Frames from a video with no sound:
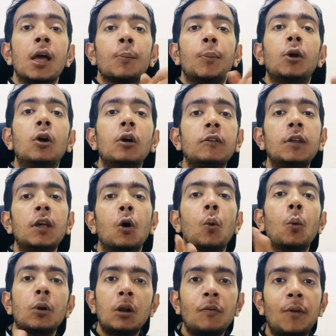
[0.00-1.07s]
because the
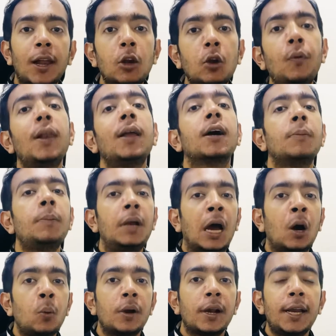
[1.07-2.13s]
overall value will come
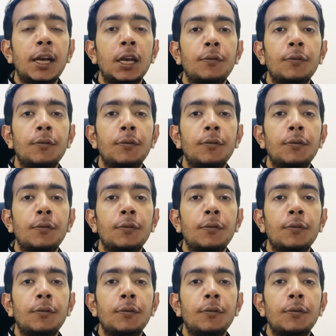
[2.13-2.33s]
down, right?